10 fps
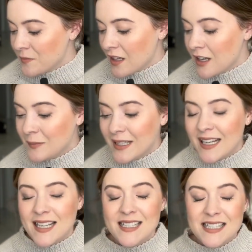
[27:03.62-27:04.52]
Albeit
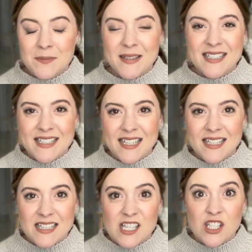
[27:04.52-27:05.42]
I did spend
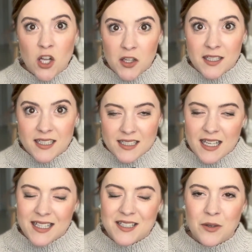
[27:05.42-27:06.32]
6 solid
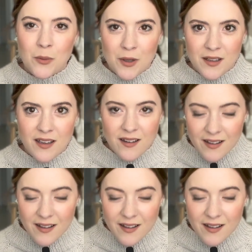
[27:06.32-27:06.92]
days working on